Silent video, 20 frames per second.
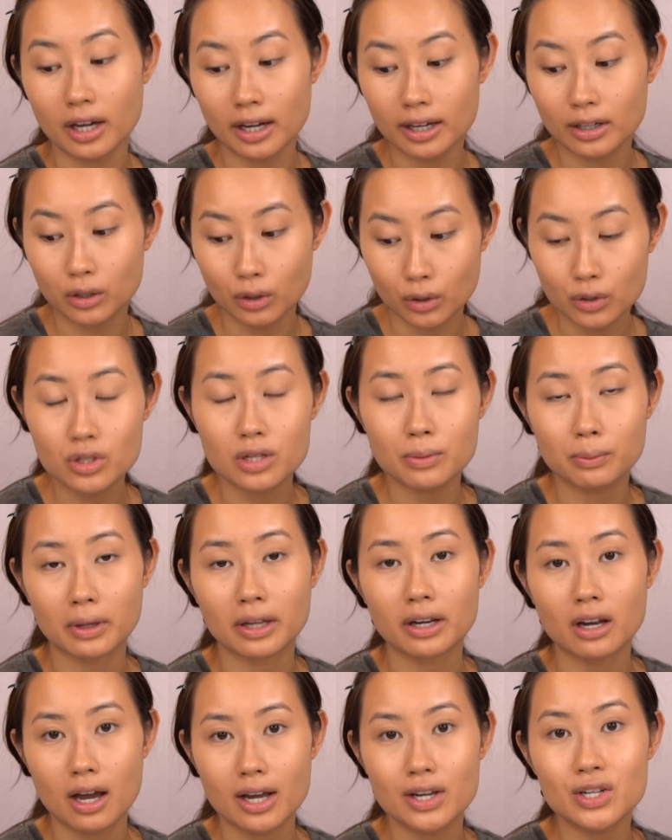go to
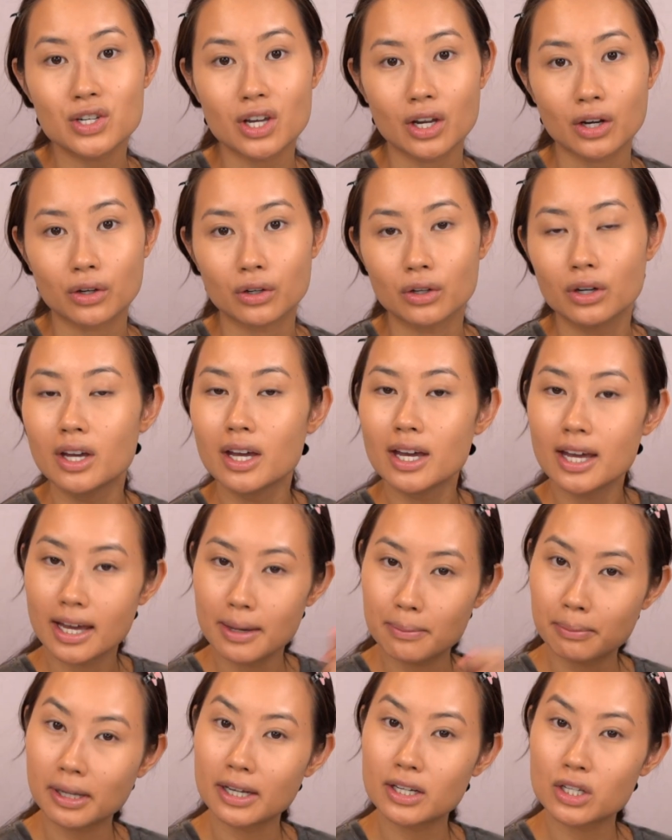blend eyeshadow,
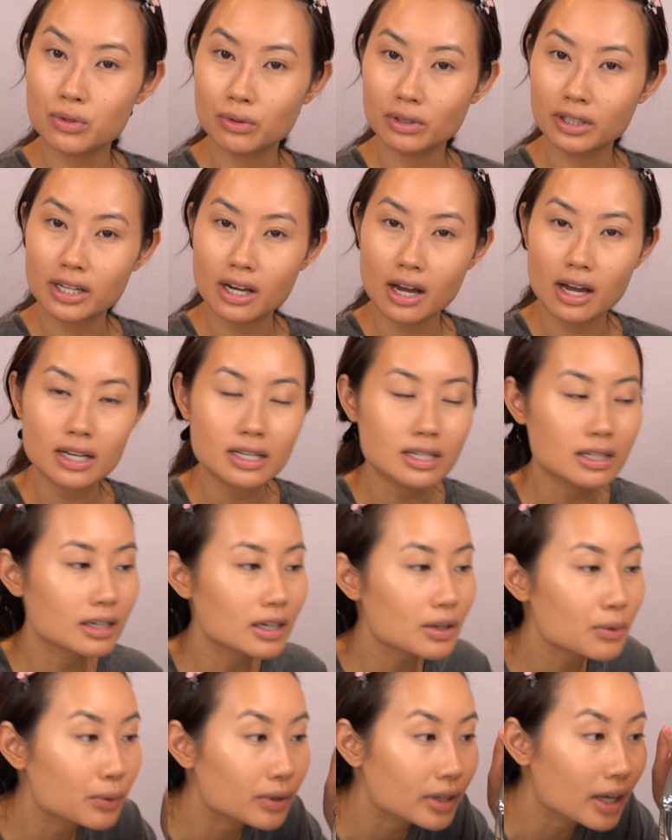it blends really
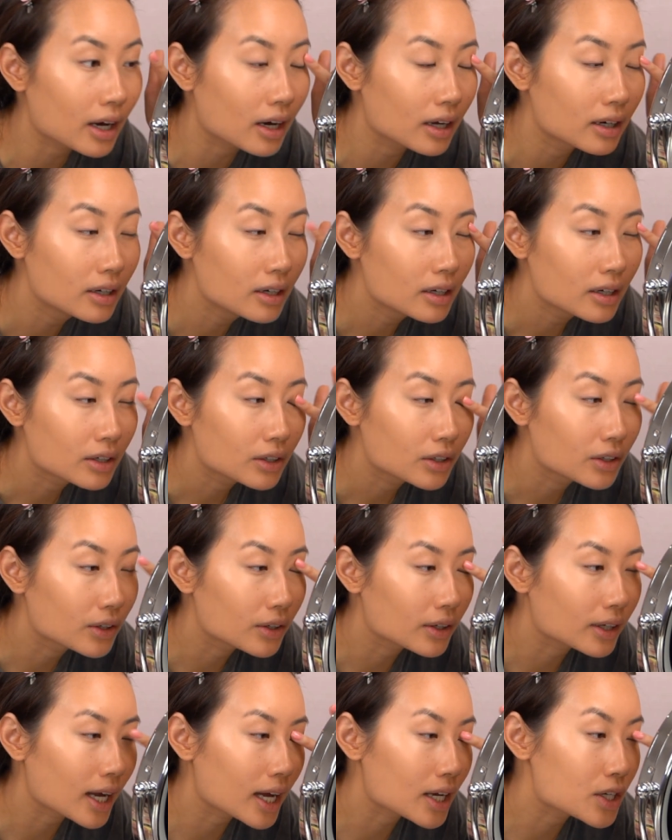nicely without, you
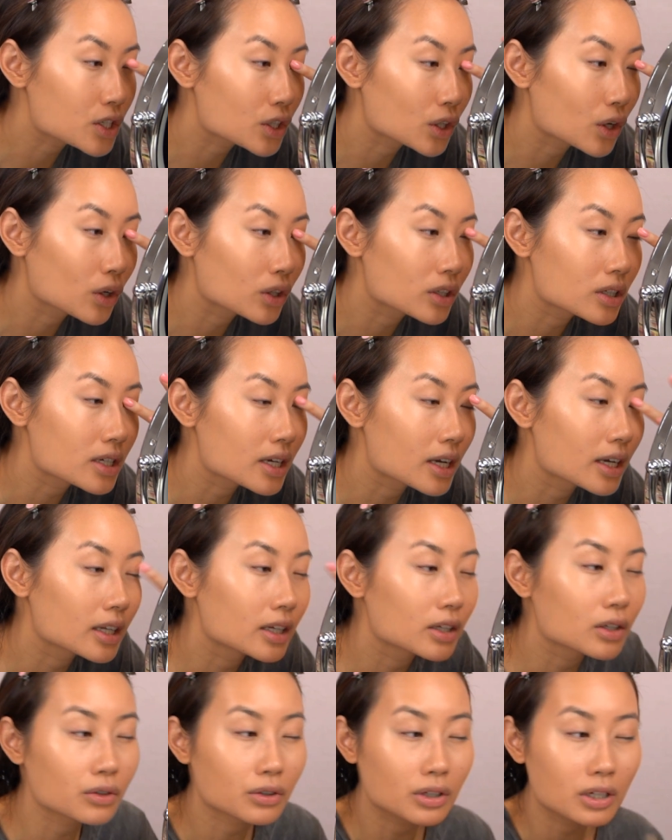know, catching on to any
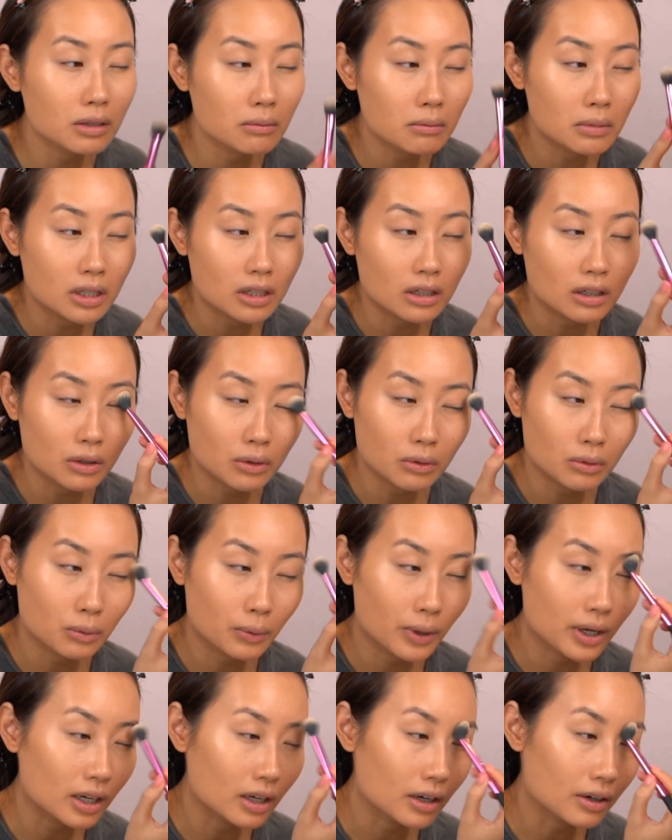creamy
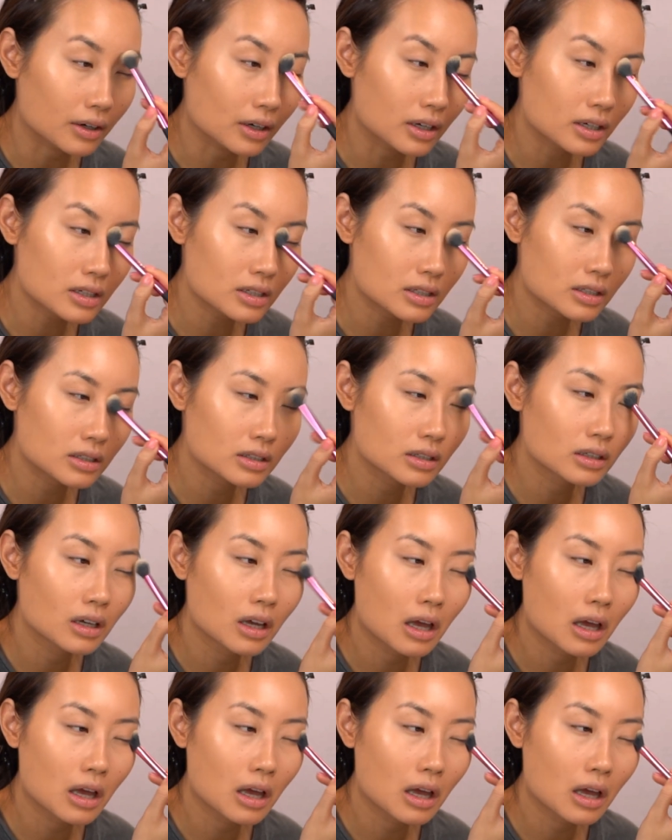wet areas.